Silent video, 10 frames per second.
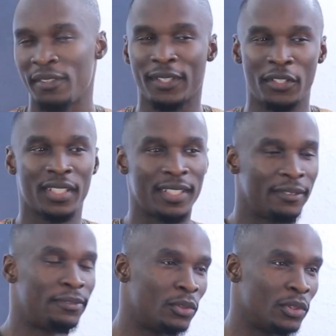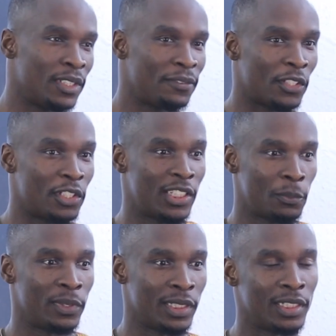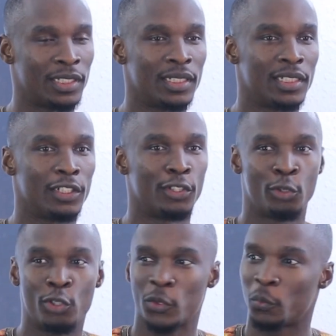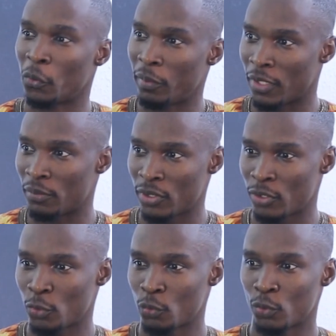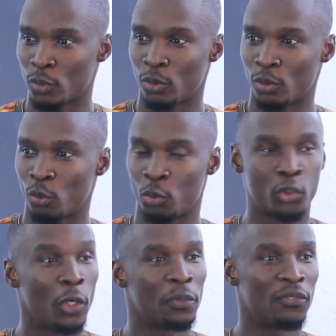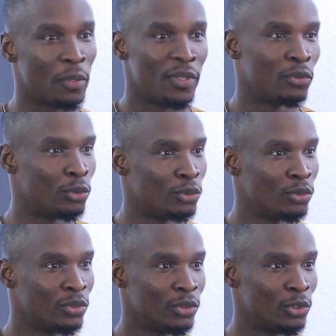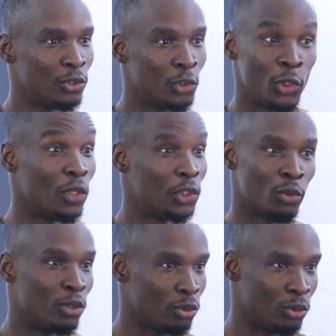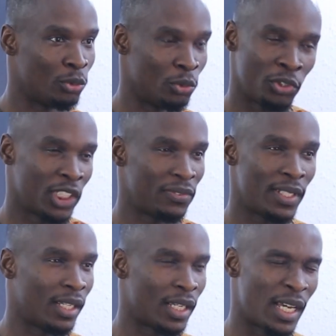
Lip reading: if you're not careful, if you're not disciplined, those problems will stop you from even doing what you want to do. You just feel like,